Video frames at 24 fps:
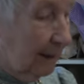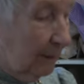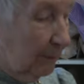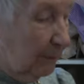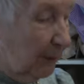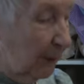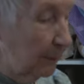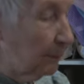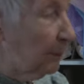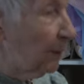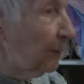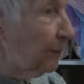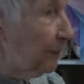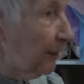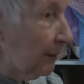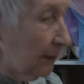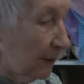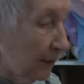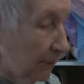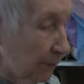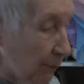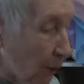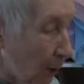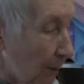People
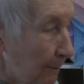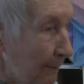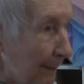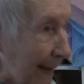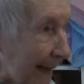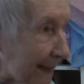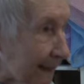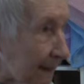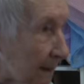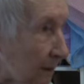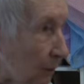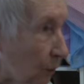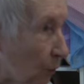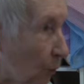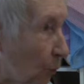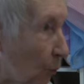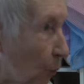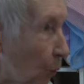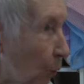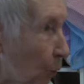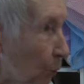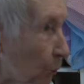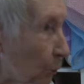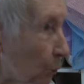think they've got metal
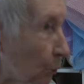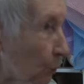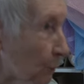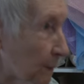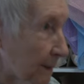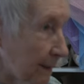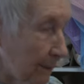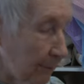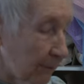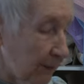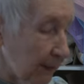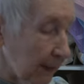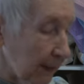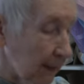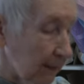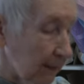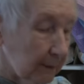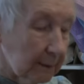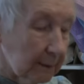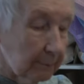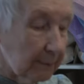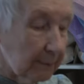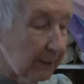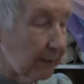or wood or something
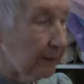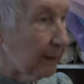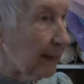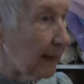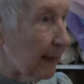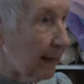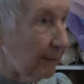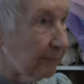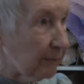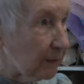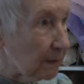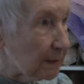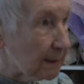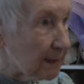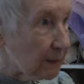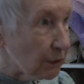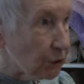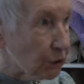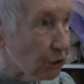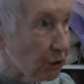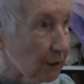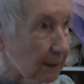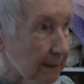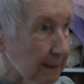in them, but they haven't.
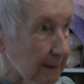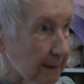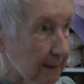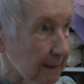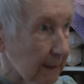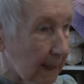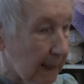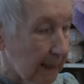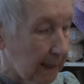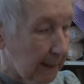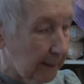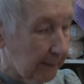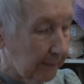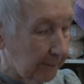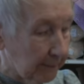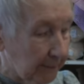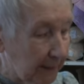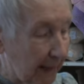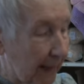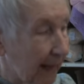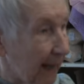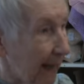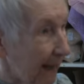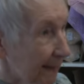It's just
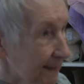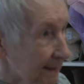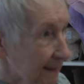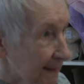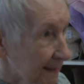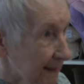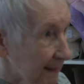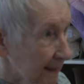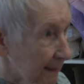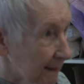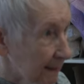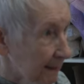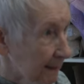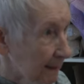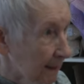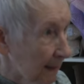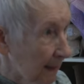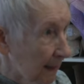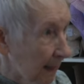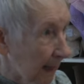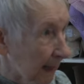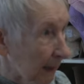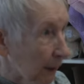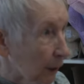Hessian
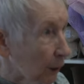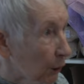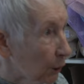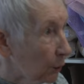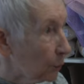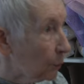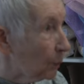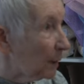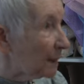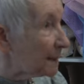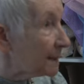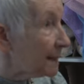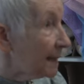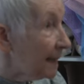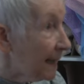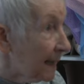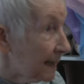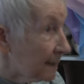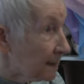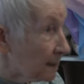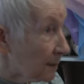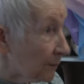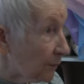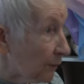and glue. It's
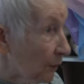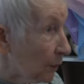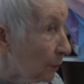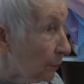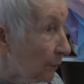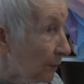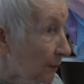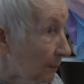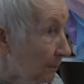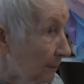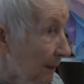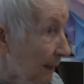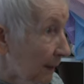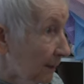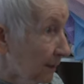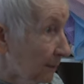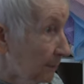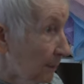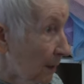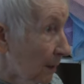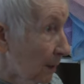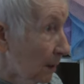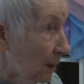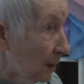layers of glue that make
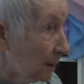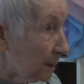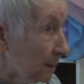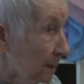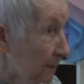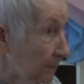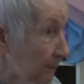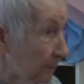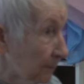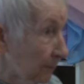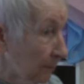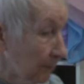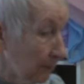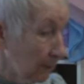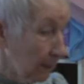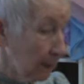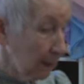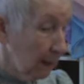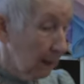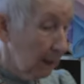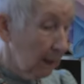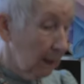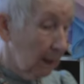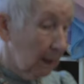them hard
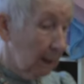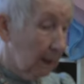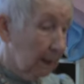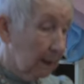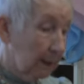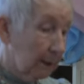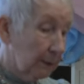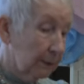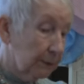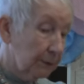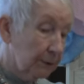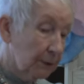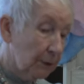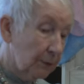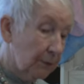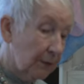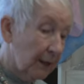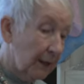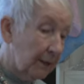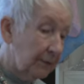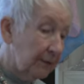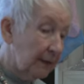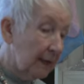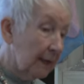
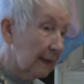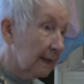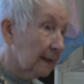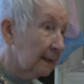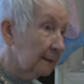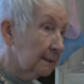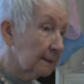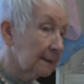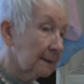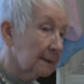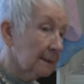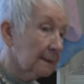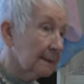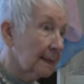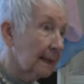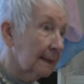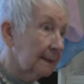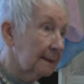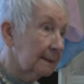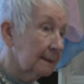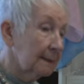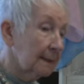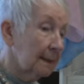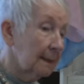they can
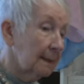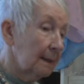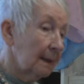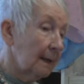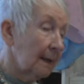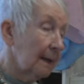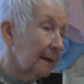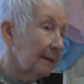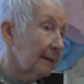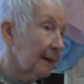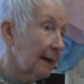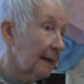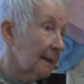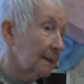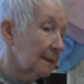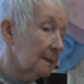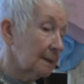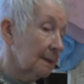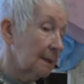stand like that.